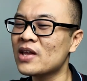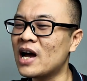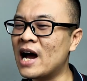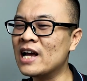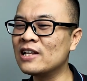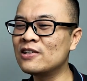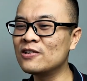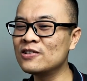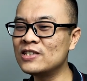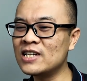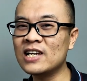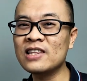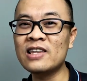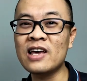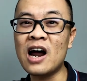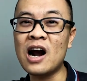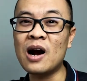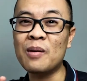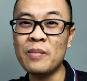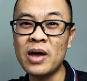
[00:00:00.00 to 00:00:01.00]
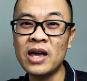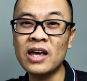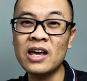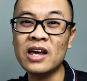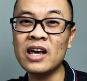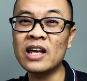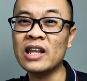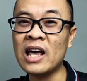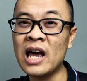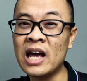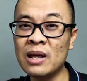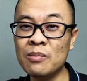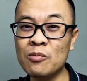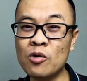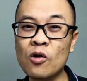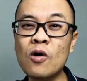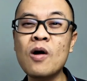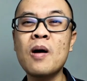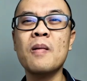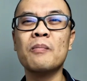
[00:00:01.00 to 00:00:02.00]
I don't think they are making it
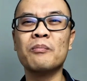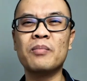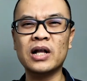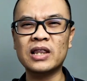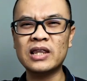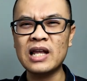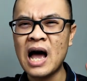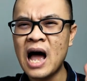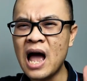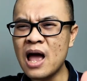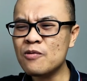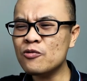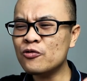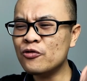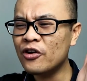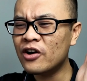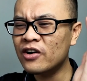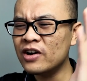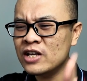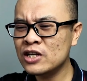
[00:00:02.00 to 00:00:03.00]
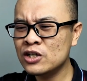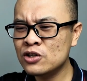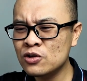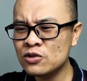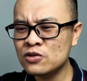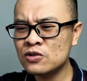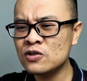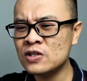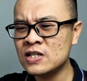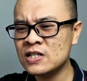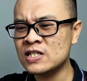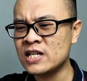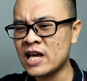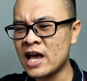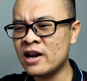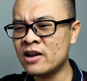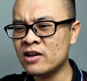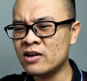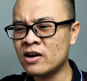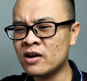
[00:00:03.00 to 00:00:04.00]
anymore, but I'm very used to this
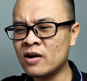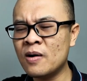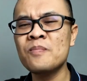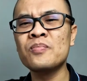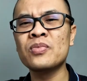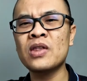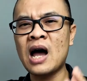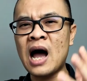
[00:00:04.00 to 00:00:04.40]
editor.